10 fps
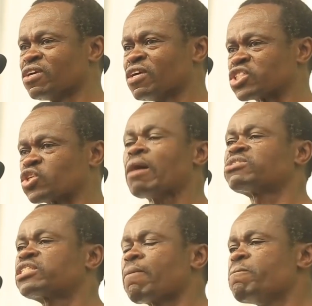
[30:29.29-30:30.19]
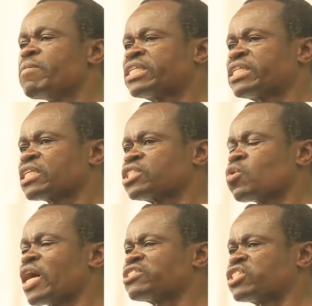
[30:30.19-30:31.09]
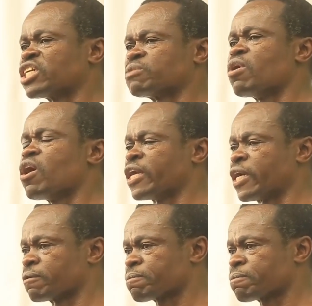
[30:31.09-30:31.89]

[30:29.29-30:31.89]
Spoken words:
So I'm submitting to us this morning